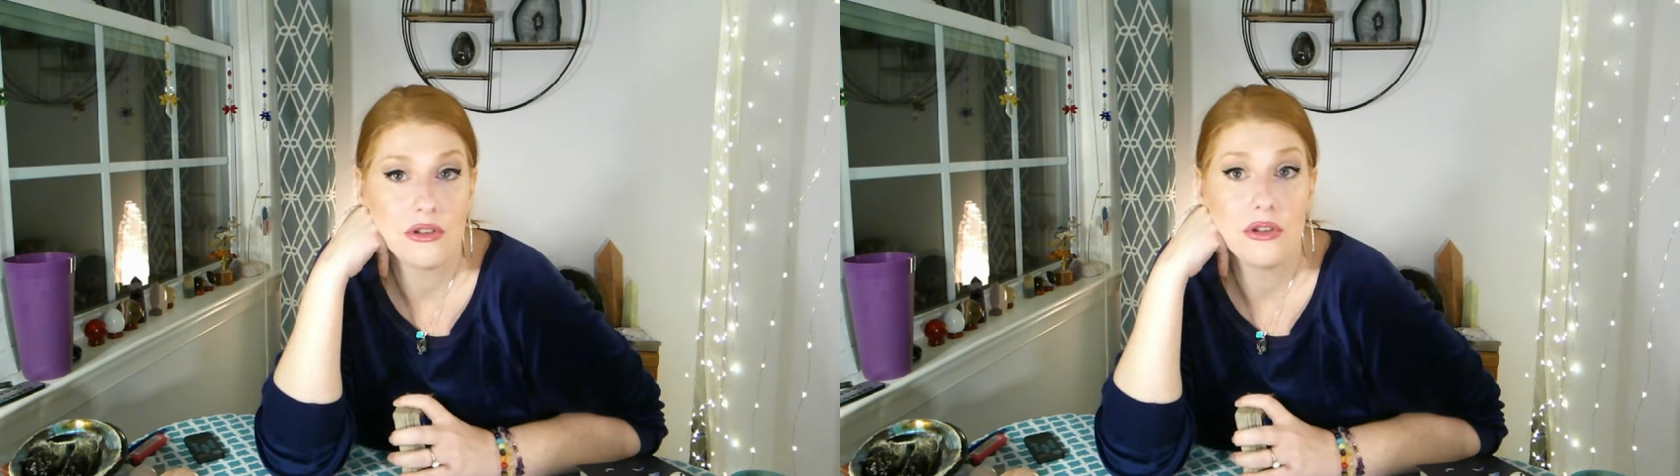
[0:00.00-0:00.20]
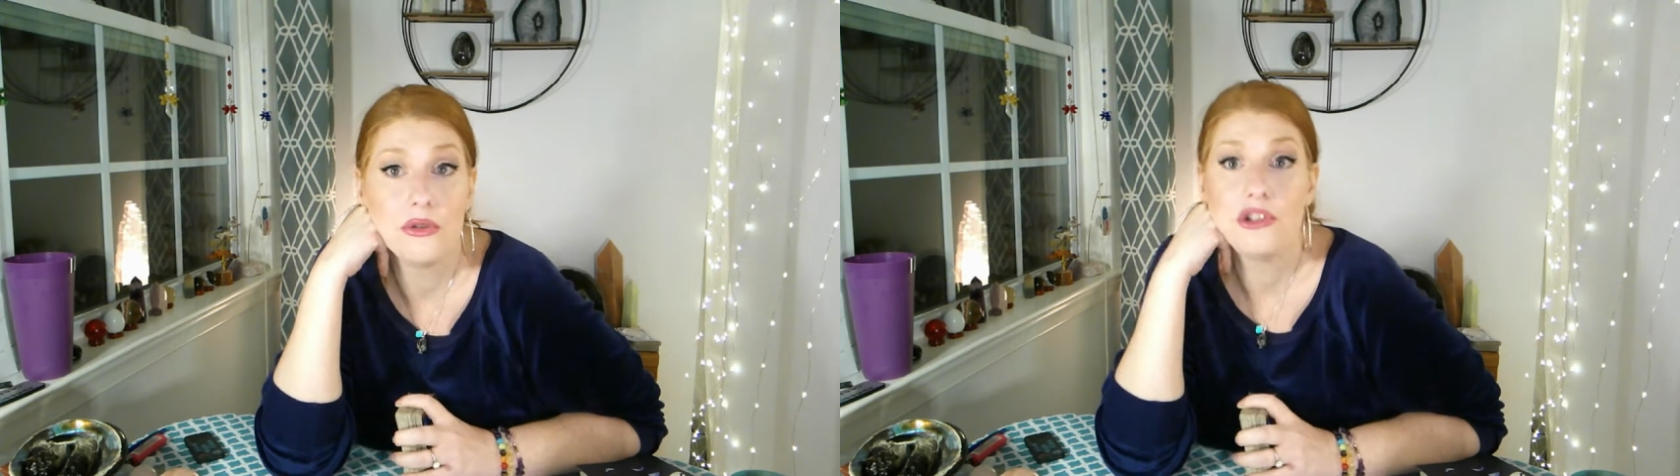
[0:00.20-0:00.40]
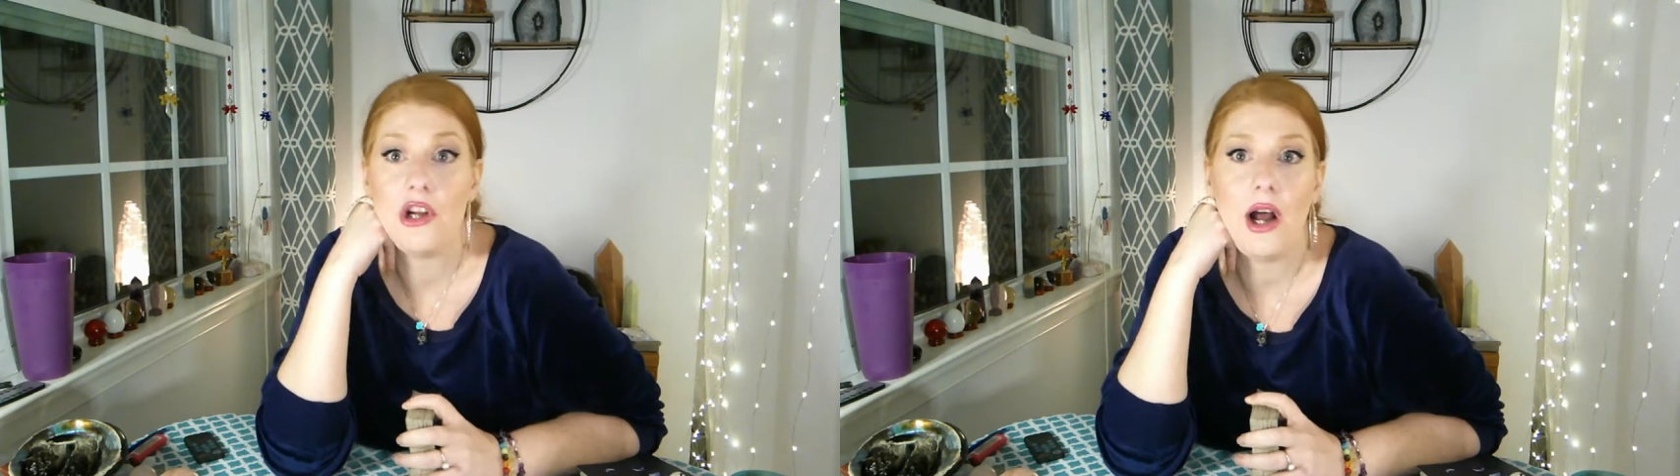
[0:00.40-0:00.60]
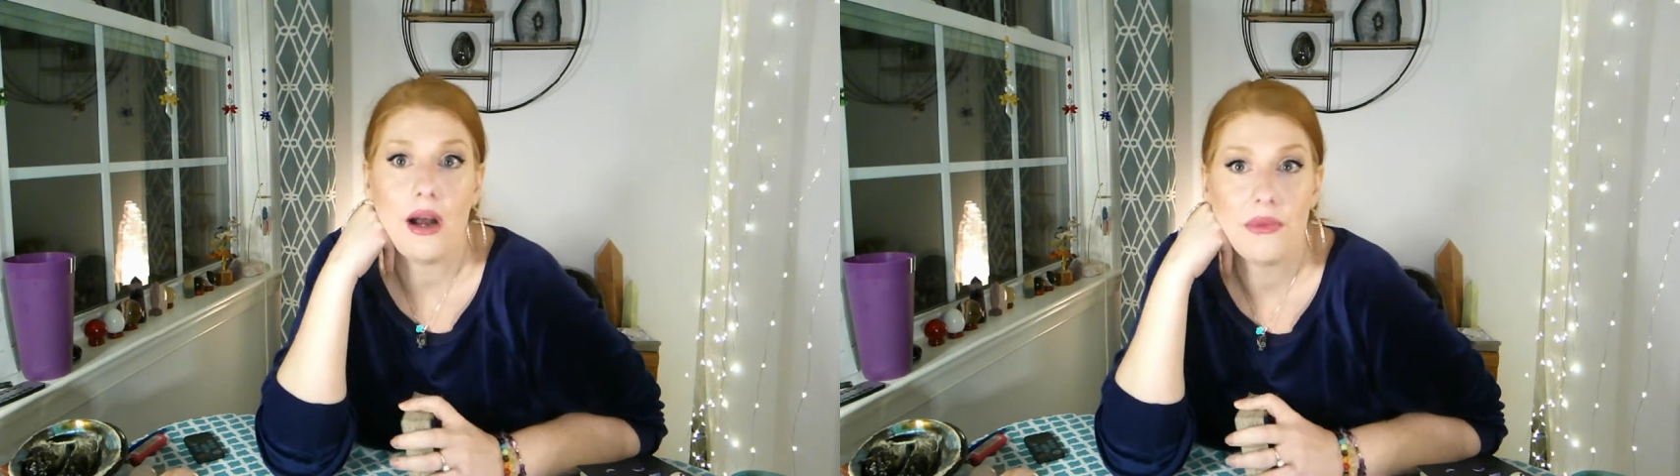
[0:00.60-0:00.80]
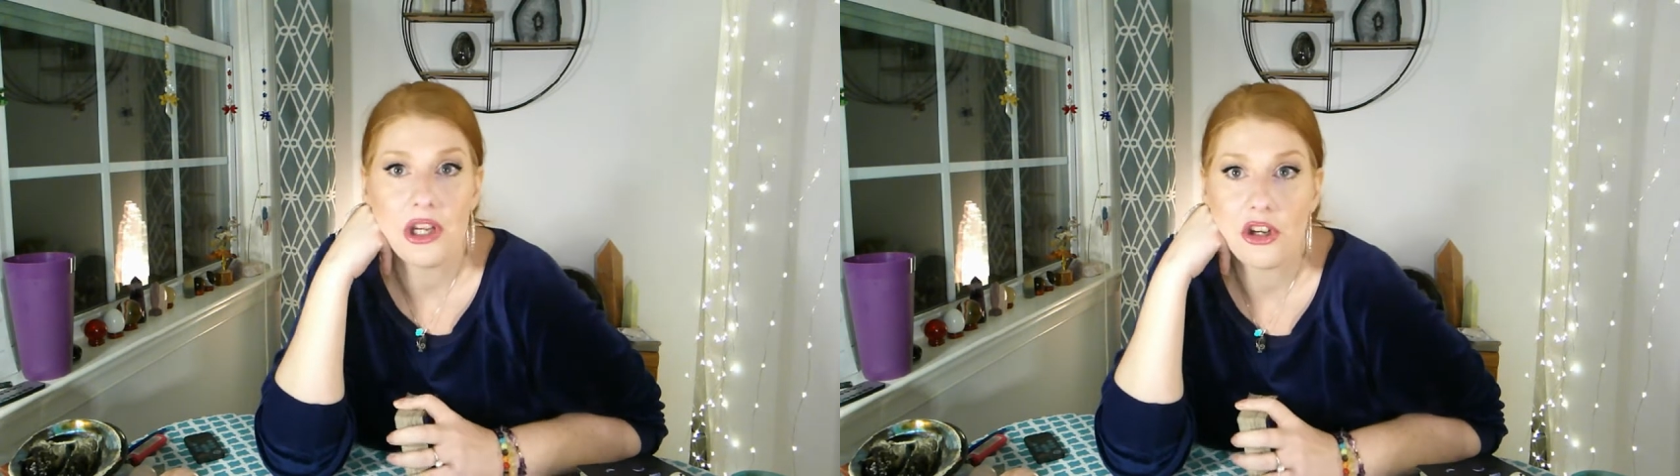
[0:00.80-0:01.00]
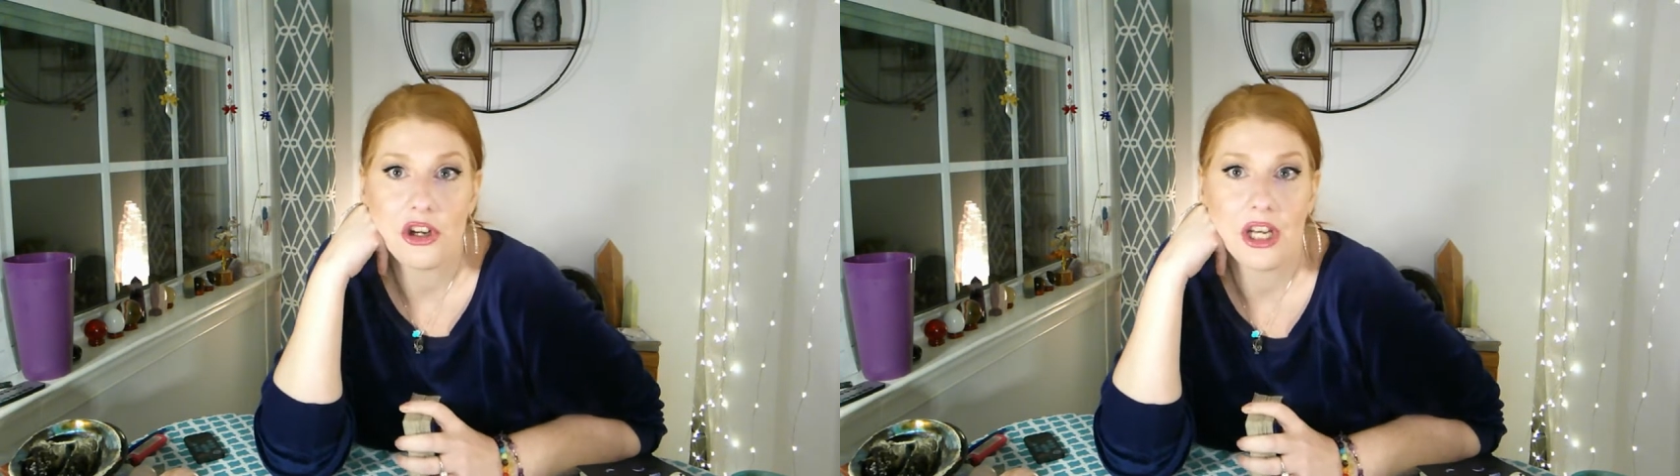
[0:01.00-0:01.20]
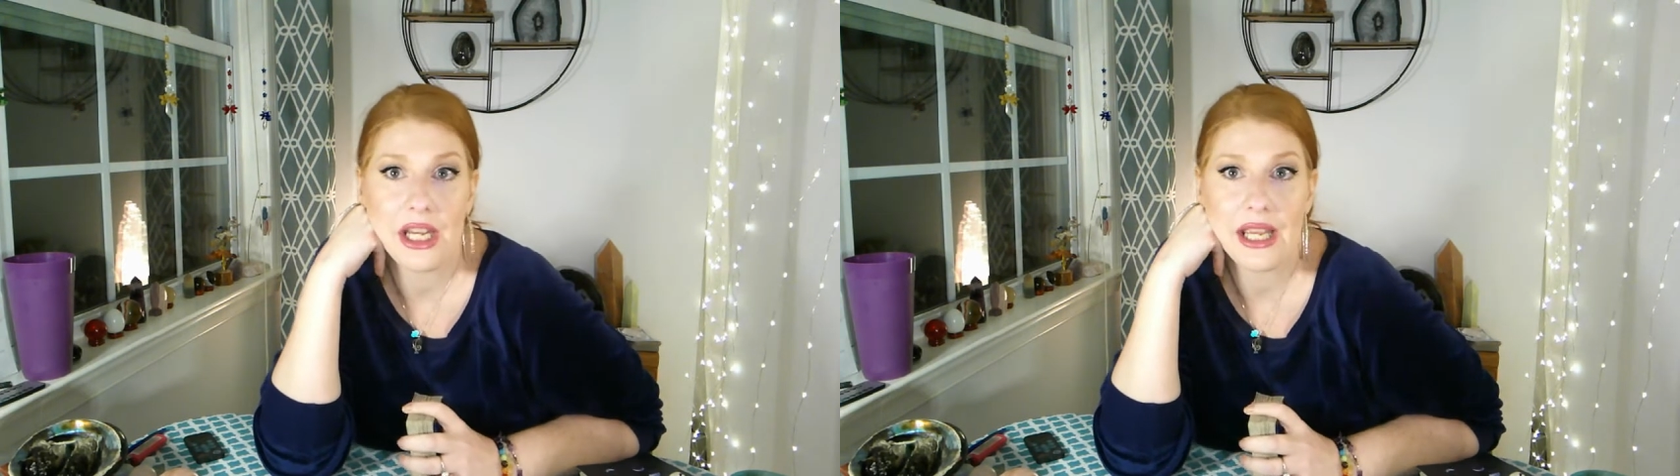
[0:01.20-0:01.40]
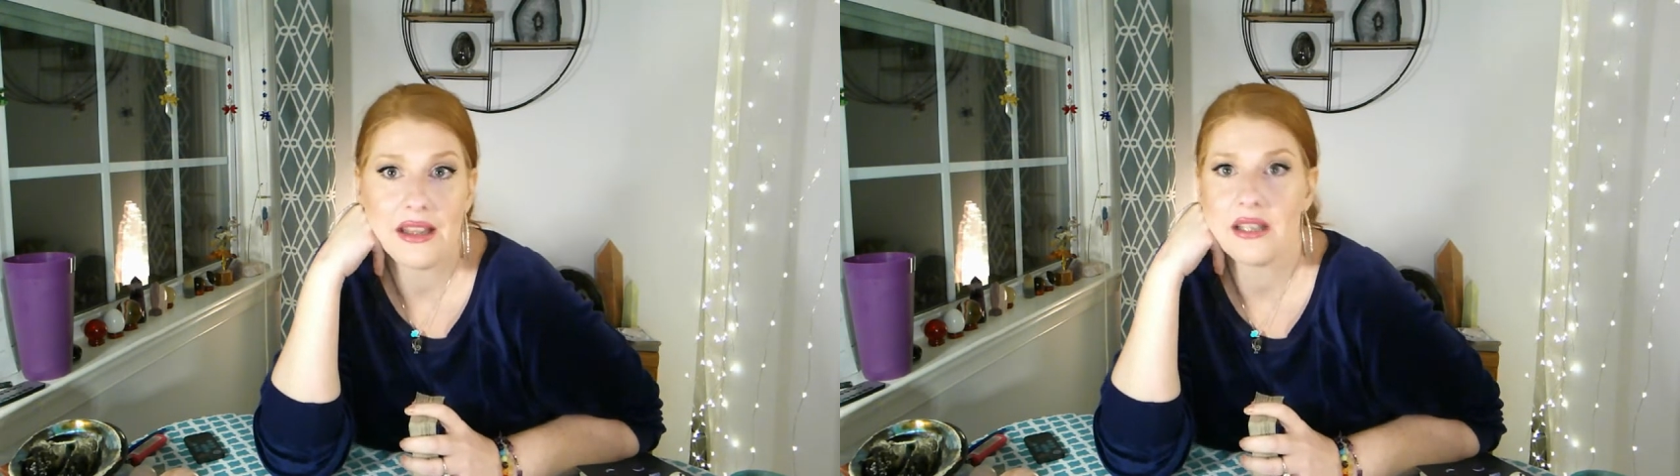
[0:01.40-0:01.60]
new job that you're going to
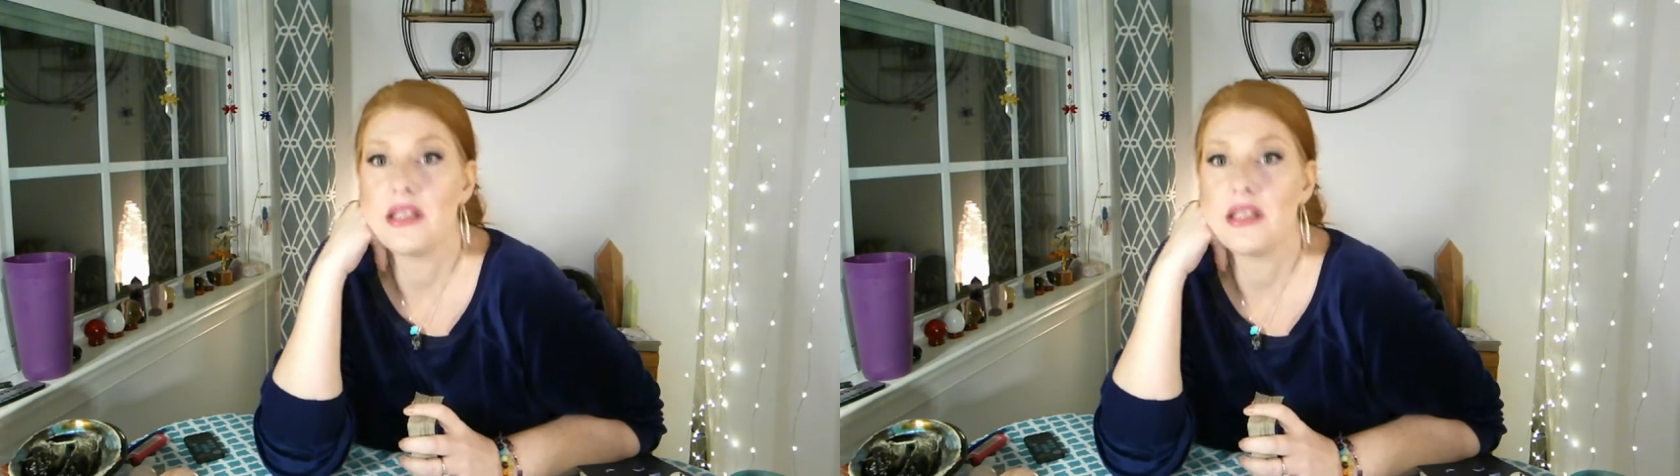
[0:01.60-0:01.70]
get that's